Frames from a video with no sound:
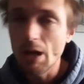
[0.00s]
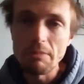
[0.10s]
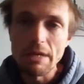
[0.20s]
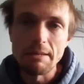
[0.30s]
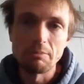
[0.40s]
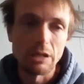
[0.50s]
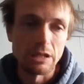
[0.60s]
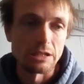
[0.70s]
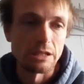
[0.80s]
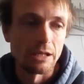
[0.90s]
Me,
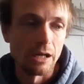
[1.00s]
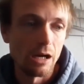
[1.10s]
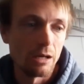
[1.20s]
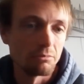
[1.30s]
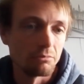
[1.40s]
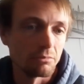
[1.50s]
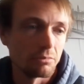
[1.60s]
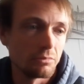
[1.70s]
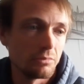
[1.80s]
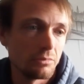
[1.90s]
personally, I'm
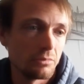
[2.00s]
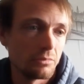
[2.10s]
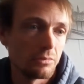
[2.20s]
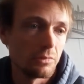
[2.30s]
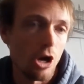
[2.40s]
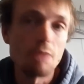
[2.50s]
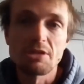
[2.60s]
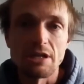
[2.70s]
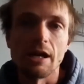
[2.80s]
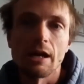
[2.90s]

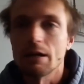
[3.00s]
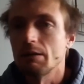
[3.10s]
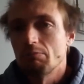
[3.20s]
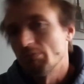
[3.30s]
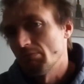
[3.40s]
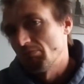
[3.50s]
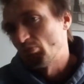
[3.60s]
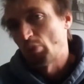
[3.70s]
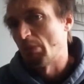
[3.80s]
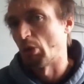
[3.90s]
celiac.
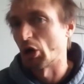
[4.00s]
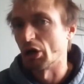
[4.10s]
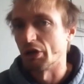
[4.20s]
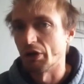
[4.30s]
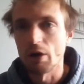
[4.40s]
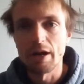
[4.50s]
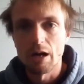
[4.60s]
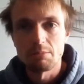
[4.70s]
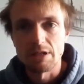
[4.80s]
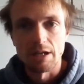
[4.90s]
I'm not going to deny it,
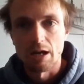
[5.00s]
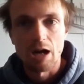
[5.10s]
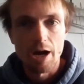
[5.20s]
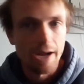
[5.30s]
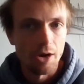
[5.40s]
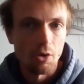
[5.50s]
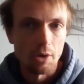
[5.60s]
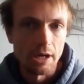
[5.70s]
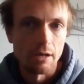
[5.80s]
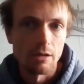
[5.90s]
I'm celiac. I cannot
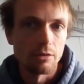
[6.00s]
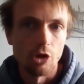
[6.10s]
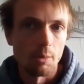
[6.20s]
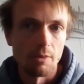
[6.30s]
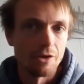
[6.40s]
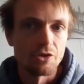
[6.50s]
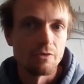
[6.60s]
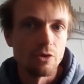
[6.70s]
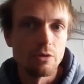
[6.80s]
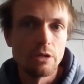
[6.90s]
eat the army ration
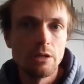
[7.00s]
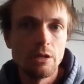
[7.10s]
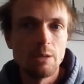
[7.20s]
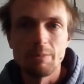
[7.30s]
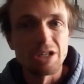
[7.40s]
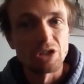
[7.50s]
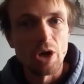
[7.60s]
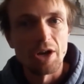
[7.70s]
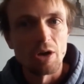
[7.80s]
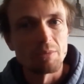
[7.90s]
food because
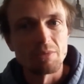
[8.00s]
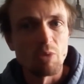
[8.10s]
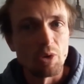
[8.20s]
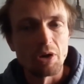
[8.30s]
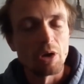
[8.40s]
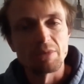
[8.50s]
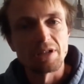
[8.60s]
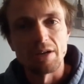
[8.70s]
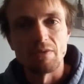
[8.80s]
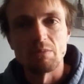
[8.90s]
99.9% of
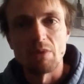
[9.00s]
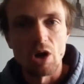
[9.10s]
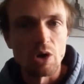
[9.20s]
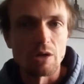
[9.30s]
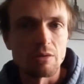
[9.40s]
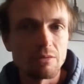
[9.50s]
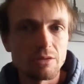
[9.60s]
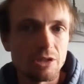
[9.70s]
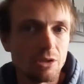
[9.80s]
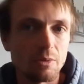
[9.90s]
them are
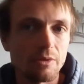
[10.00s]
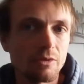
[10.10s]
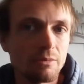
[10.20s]
to do with